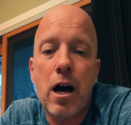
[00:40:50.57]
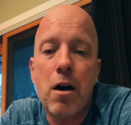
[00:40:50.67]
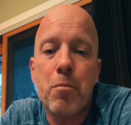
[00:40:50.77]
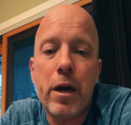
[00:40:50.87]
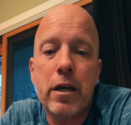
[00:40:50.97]

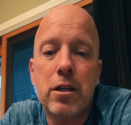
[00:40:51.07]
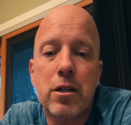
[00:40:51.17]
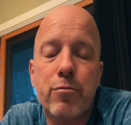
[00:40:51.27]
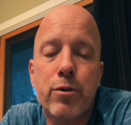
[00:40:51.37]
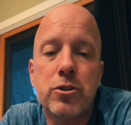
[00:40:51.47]
uh,
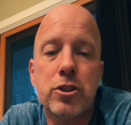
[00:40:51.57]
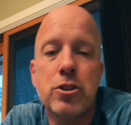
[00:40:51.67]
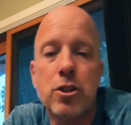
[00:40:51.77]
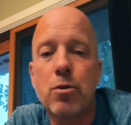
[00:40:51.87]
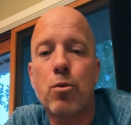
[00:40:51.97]
make a
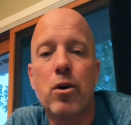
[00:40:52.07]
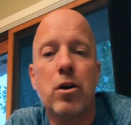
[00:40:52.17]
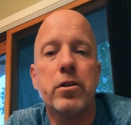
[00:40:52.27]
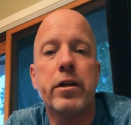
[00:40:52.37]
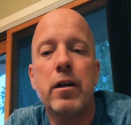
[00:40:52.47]
difference in your
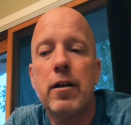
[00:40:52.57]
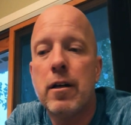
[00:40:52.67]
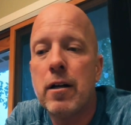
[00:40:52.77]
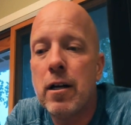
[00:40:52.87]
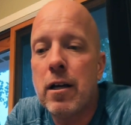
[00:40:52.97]
world.